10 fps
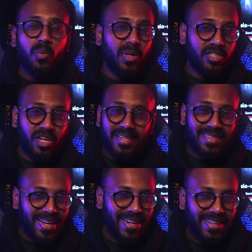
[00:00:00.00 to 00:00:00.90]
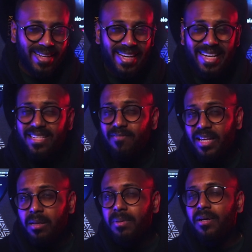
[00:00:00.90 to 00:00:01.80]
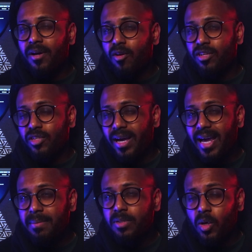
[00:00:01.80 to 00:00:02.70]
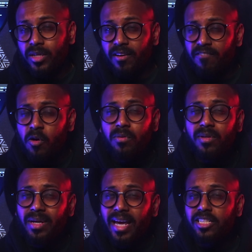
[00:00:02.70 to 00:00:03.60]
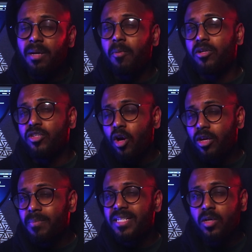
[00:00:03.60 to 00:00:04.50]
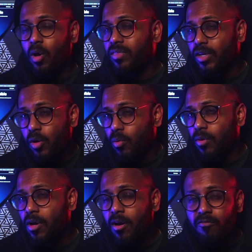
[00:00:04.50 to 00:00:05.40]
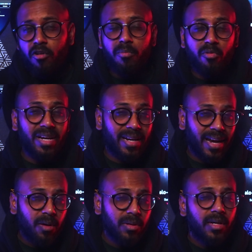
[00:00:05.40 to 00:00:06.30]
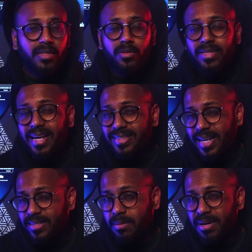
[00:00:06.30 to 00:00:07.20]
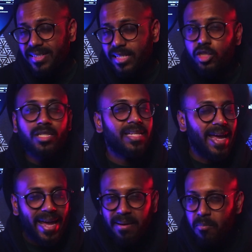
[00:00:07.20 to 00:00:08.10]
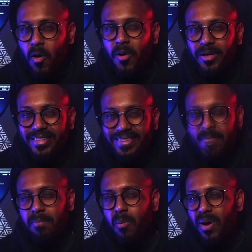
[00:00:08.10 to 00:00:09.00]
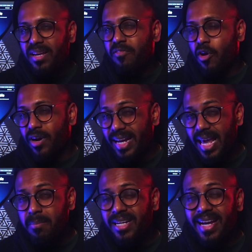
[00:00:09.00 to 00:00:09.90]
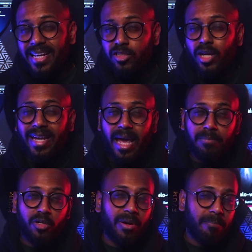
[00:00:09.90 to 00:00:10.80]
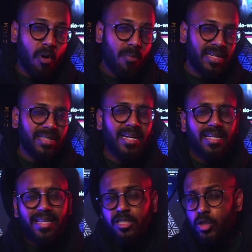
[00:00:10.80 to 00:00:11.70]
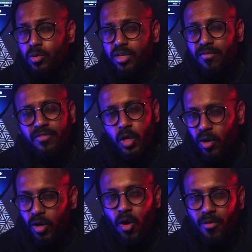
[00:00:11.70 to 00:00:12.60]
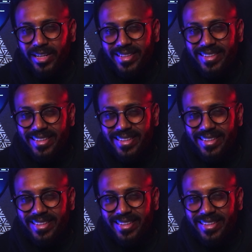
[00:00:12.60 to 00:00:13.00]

you with just that. It's available across your apps on your phone to catch up on documents on the go, from read aloud to text customizations and more. But what if you're a gamer and enjoy capturing moments that shows off your glory?